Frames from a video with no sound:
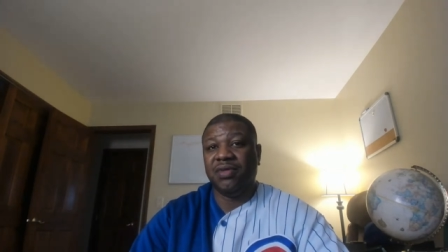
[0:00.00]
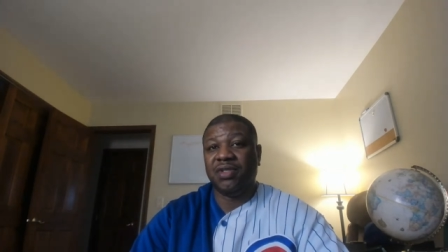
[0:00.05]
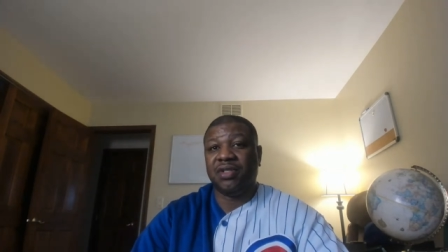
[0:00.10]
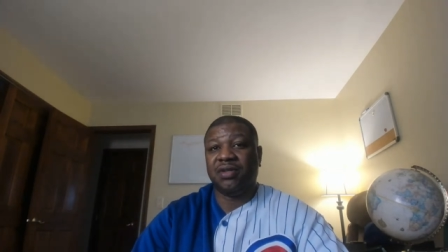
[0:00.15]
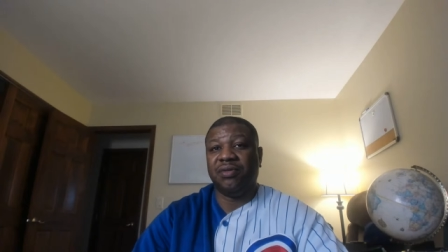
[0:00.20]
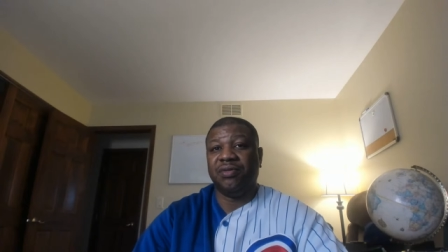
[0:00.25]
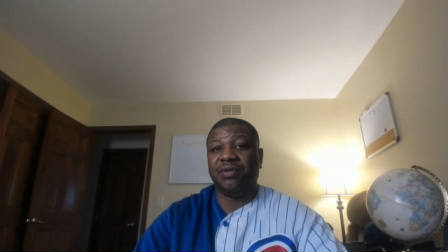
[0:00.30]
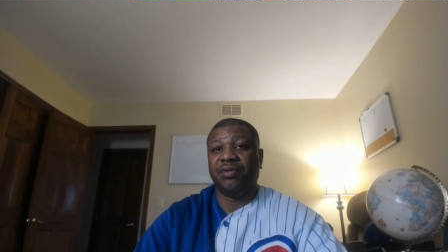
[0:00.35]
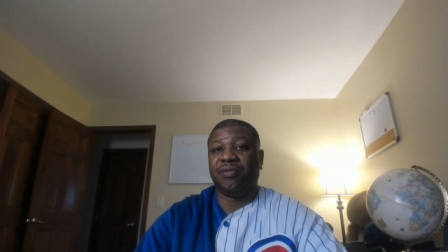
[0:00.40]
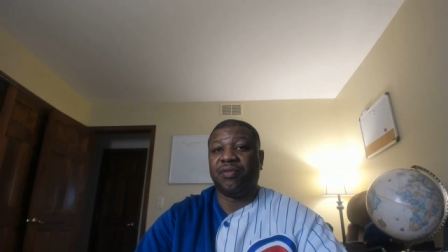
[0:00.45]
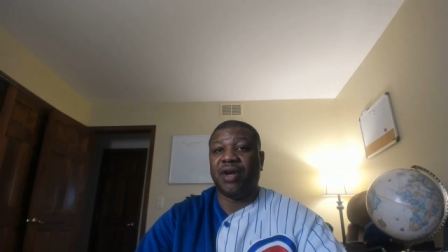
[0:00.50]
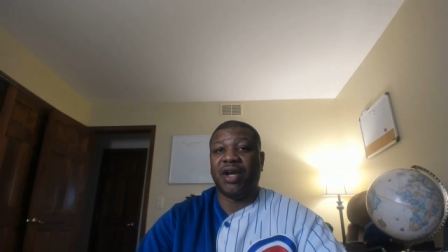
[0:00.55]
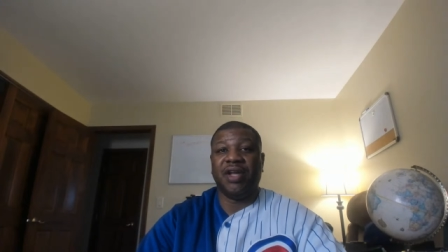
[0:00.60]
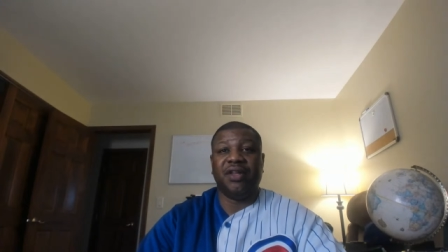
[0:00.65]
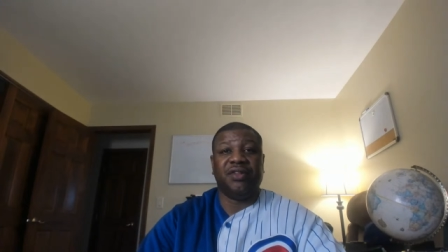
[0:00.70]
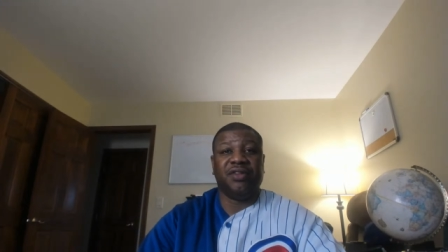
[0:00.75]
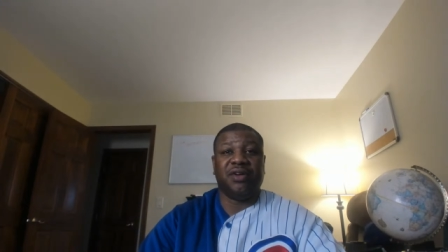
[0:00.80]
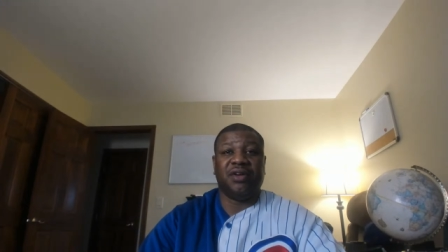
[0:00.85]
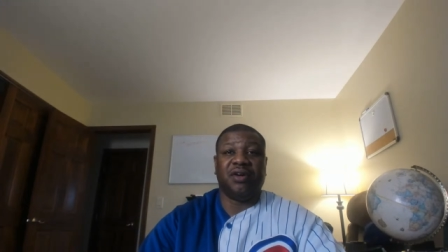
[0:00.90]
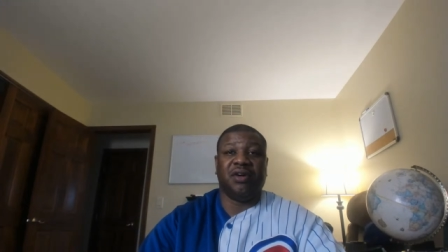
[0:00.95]
was on the
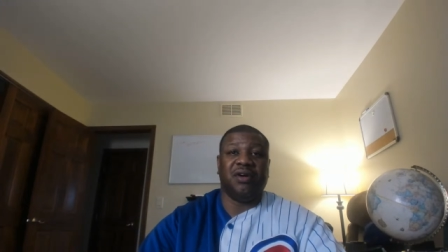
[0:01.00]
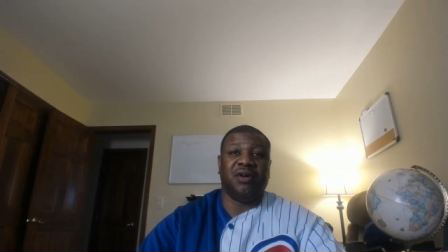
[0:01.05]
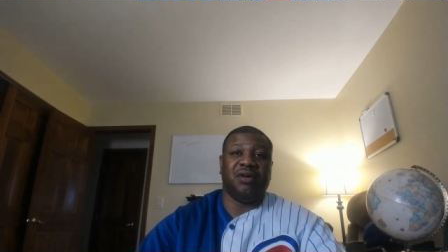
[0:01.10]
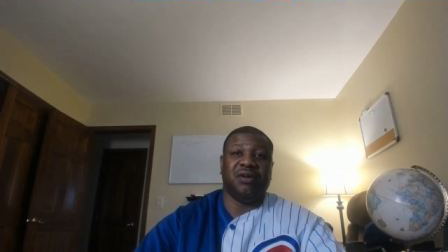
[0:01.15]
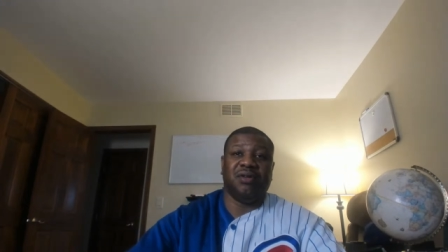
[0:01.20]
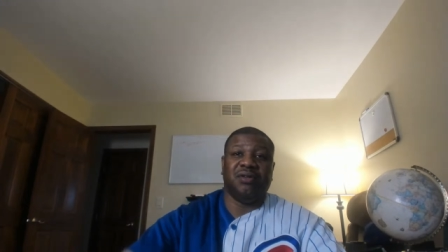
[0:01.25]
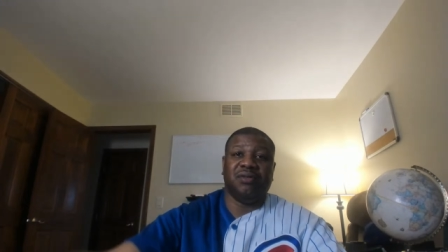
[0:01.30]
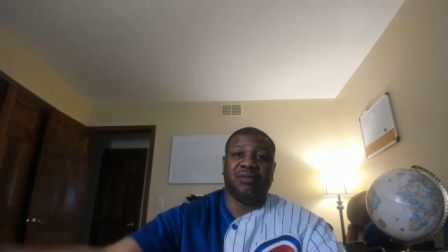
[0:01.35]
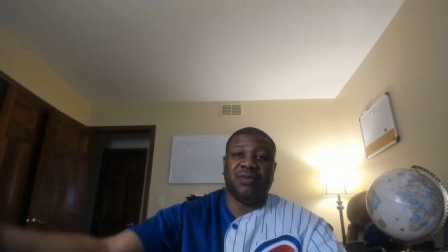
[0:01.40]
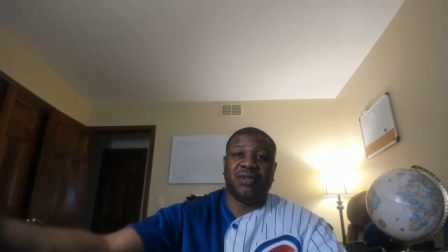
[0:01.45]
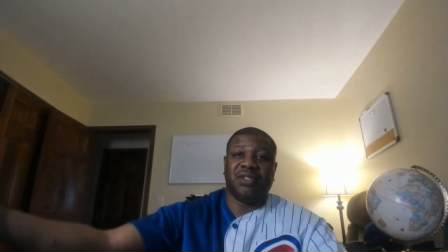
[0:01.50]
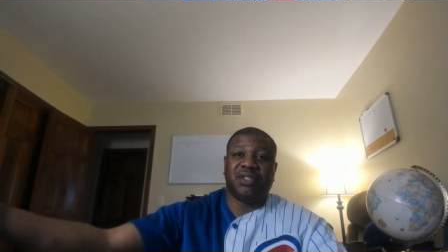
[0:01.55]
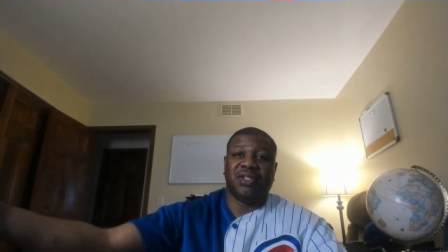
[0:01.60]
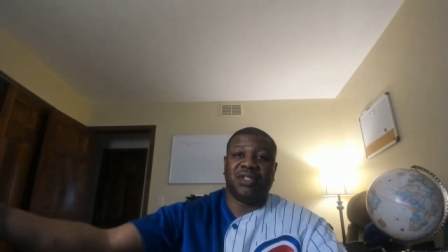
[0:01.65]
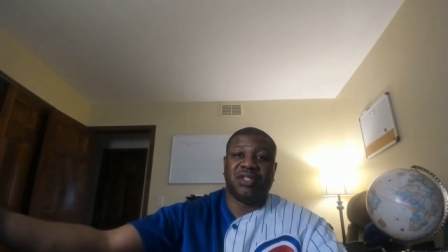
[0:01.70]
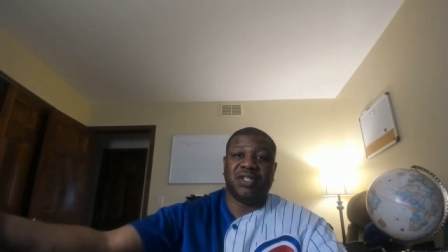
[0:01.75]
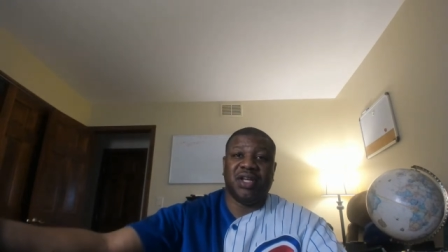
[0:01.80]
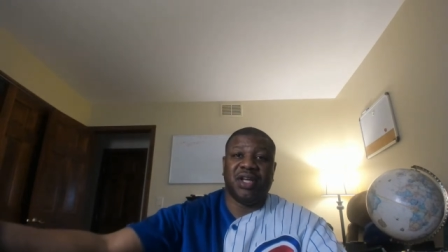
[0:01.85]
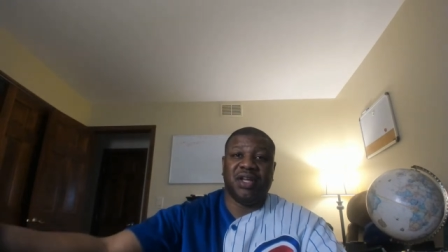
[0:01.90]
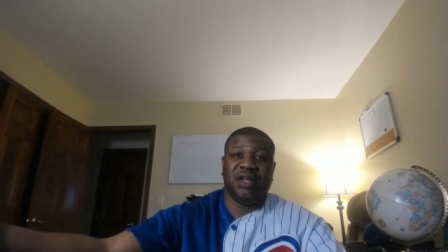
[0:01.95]
right to call. What's
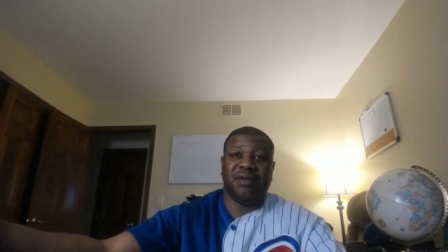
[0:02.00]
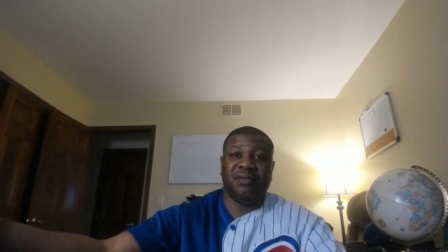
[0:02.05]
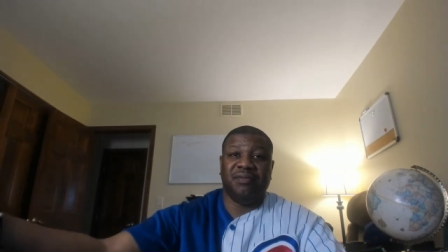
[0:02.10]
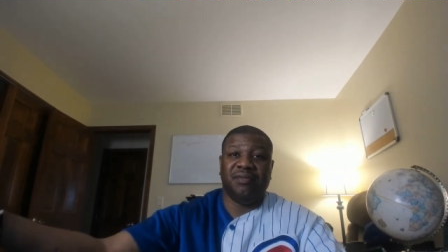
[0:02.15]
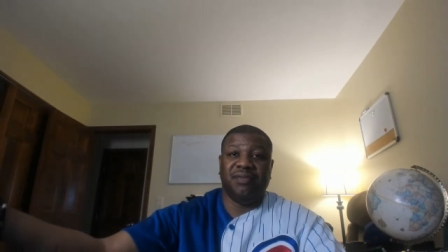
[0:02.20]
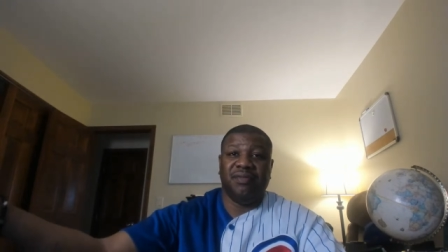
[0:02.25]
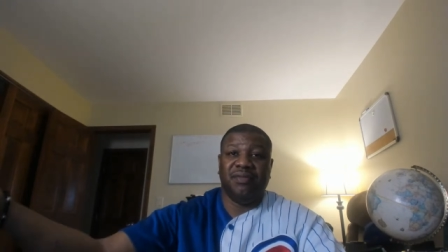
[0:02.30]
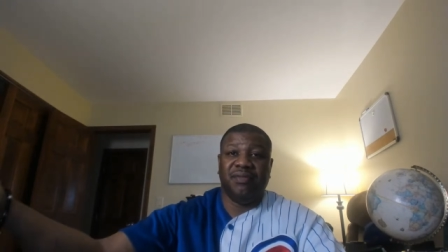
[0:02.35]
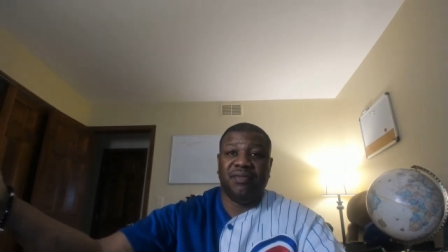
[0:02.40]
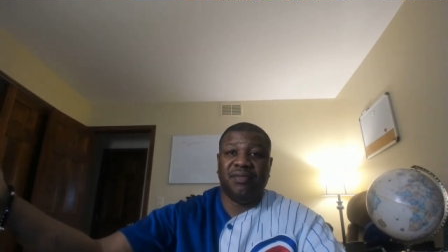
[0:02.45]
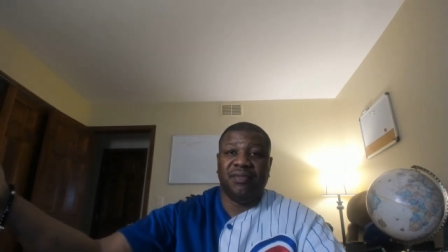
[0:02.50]
his name?